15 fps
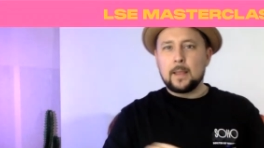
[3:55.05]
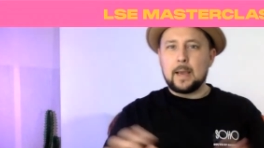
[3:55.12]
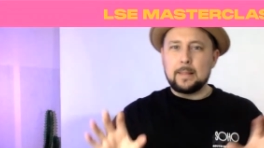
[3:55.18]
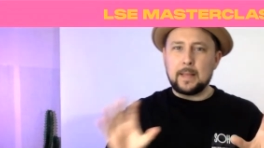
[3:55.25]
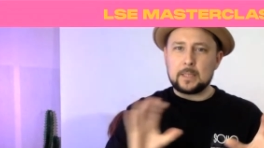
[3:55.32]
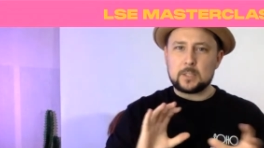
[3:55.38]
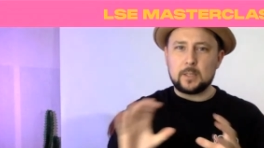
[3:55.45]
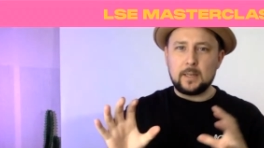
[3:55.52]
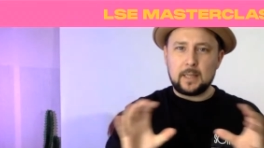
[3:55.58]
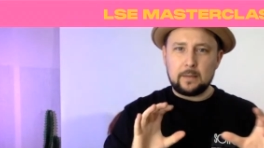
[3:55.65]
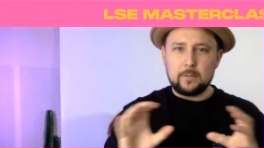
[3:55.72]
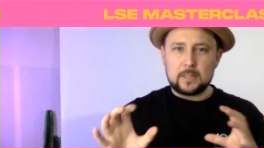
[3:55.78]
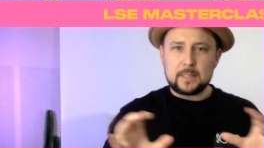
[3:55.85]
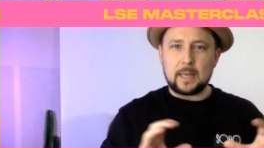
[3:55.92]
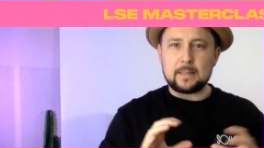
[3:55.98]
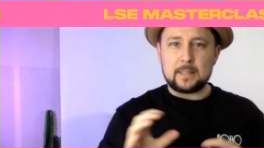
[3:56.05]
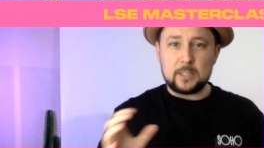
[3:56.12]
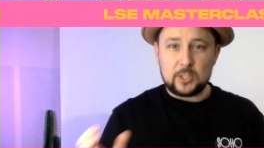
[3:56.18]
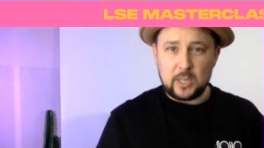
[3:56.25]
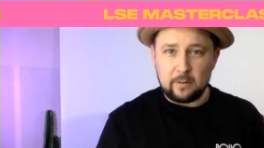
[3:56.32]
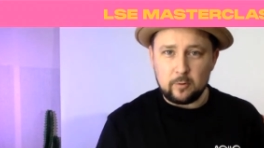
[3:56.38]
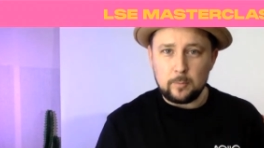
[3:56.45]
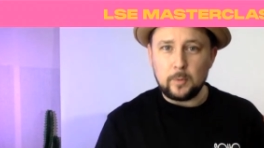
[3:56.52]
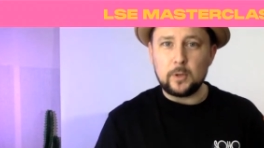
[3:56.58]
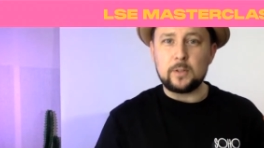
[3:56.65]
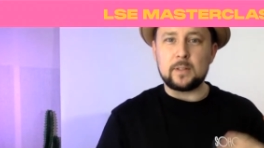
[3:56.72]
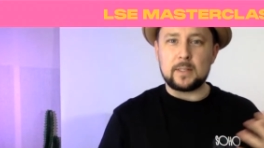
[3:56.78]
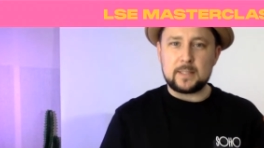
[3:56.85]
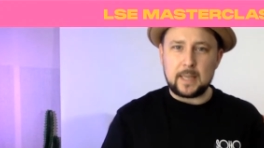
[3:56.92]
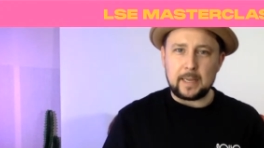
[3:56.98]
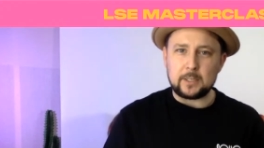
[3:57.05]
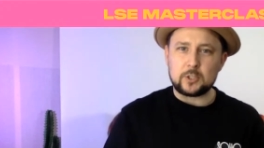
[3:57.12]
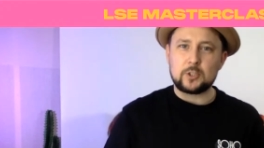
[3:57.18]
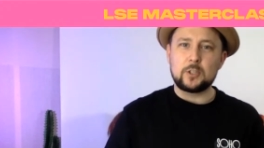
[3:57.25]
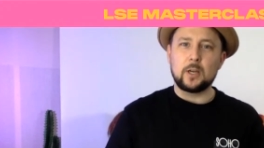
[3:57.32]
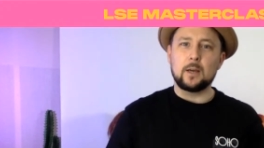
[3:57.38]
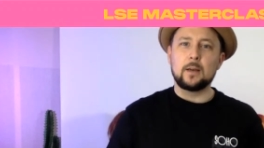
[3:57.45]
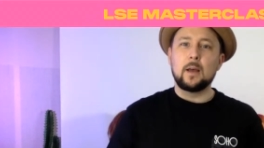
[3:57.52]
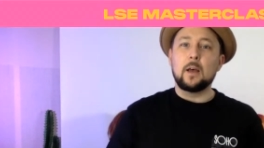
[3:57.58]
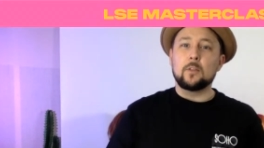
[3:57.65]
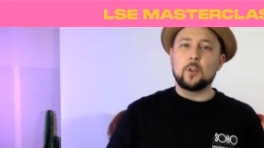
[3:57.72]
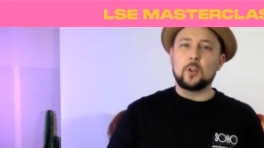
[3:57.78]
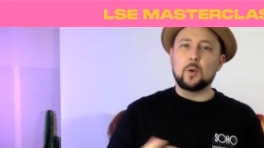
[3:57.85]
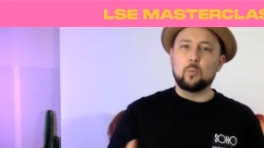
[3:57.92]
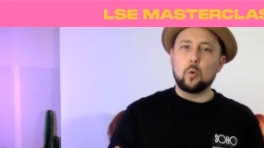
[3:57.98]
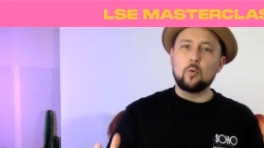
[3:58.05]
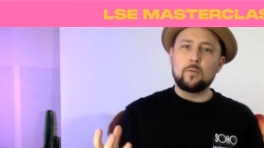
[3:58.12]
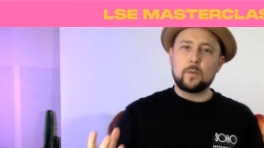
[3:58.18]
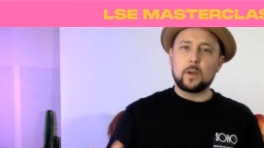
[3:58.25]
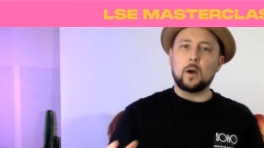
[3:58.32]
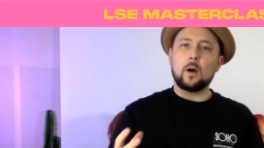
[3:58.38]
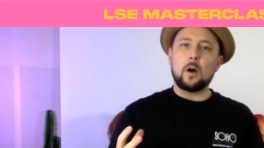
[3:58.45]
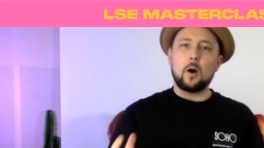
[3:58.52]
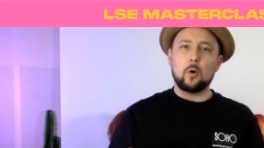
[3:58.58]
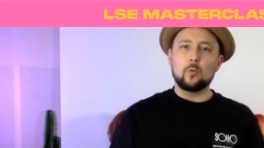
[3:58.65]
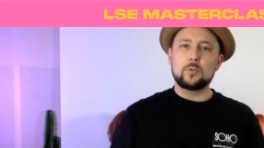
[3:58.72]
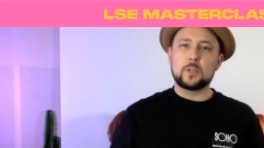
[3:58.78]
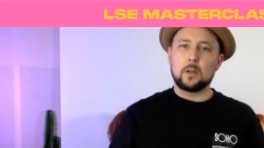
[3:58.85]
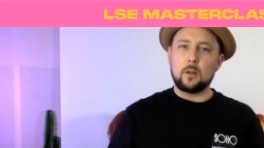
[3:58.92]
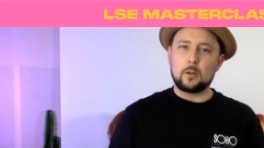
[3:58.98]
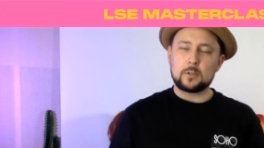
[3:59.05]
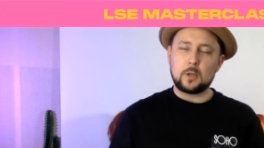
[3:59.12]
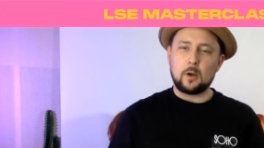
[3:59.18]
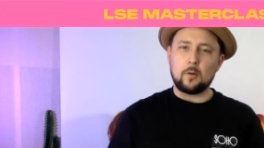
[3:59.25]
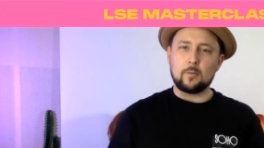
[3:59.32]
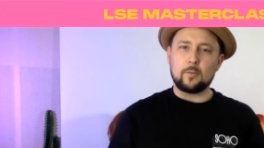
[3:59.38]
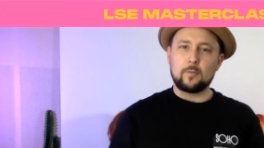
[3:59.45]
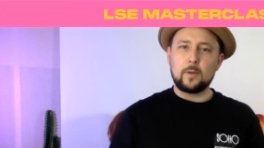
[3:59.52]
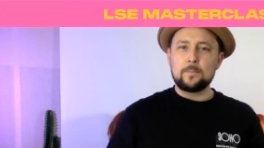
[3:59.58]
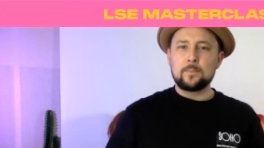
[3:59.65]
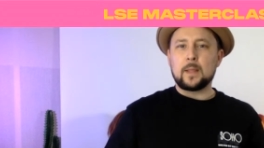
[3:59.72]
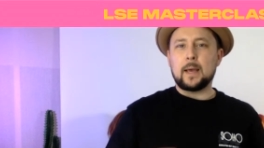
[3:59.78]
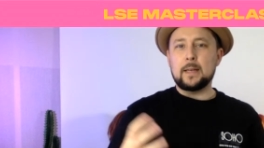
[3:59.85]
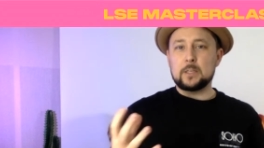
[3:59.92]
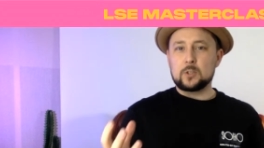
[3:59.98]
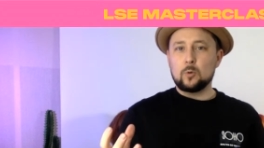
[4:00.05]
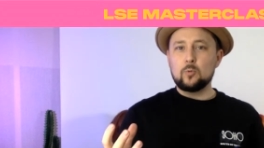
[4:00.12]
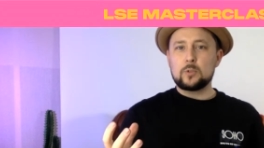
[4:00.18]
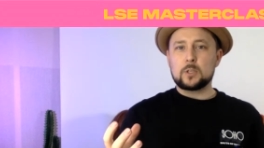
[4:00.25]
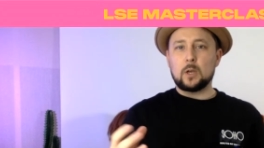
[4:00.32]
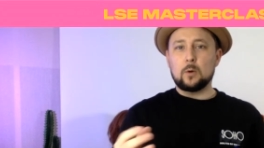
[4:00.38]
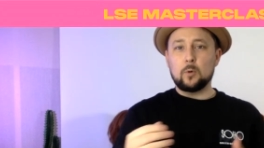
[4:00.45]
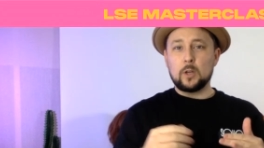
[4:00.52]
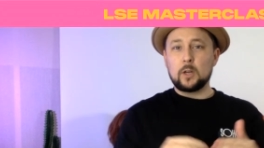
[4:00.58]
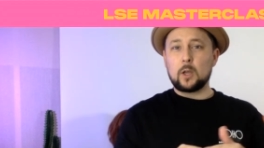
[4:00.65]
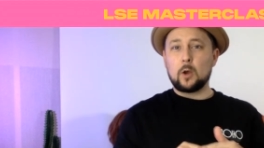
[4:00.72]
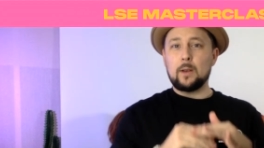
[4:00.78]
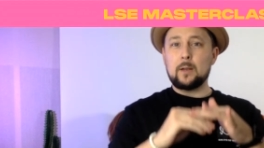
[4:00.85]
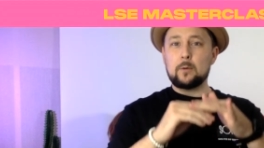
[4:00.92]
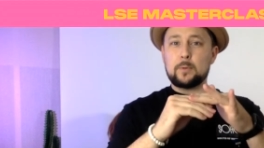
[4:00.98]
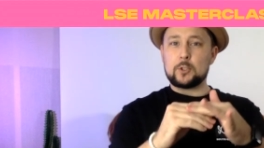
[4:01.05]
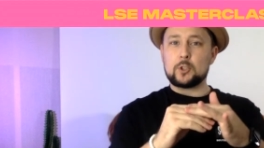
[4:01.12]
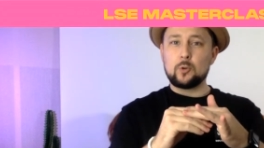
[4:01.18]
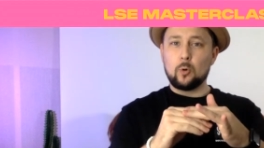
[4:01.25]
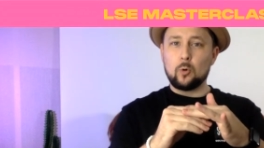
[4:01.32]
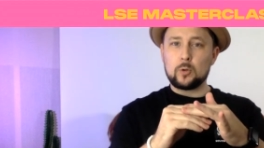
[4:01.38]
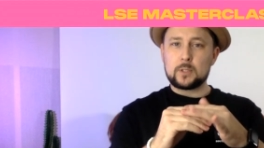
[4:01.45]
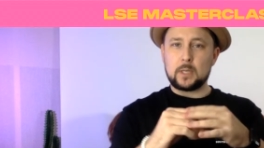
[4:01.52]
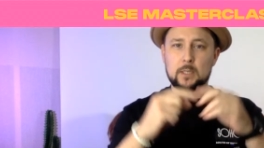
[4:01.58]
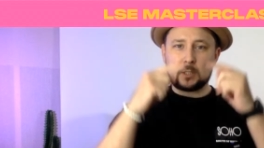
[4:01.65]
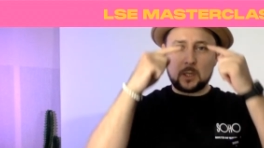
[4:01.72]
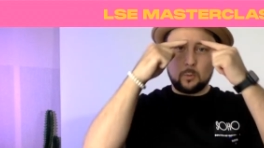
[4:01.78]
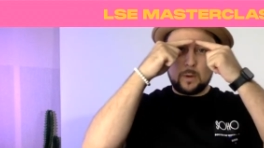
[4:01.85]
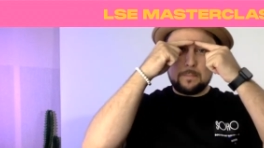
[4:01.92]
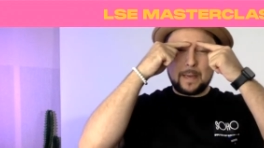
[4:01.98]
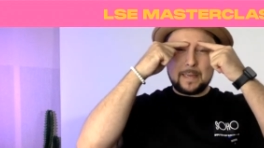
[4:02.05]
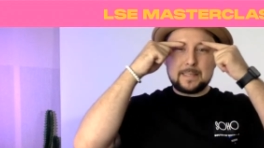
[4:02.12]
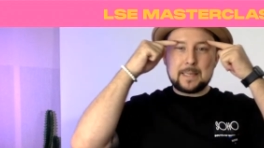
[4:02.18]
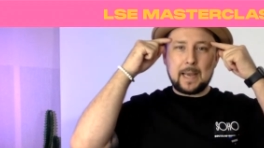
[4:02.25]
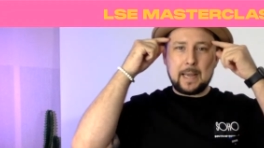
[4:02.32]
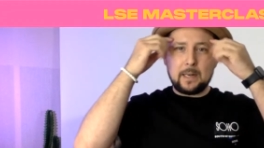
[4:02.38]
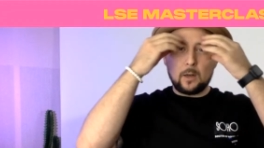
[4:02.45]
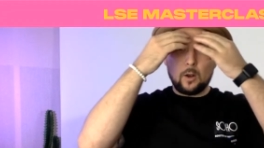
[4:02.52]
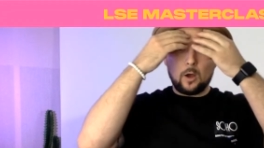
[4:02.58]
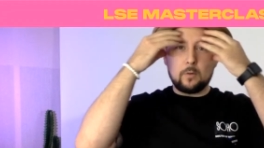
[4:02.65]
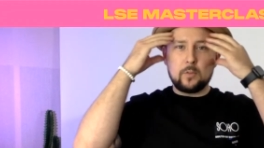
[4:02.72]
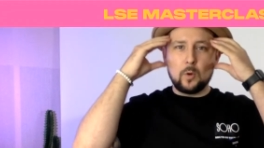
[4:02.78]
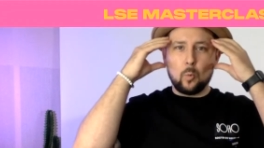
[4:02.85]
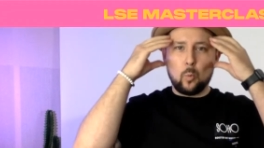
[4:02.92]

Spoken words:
And that's going to give us that dishevelment, the texture that the wolf cut holds a lot of. And it's also, we're going to go a little bit shorter, so we maintain a lot of the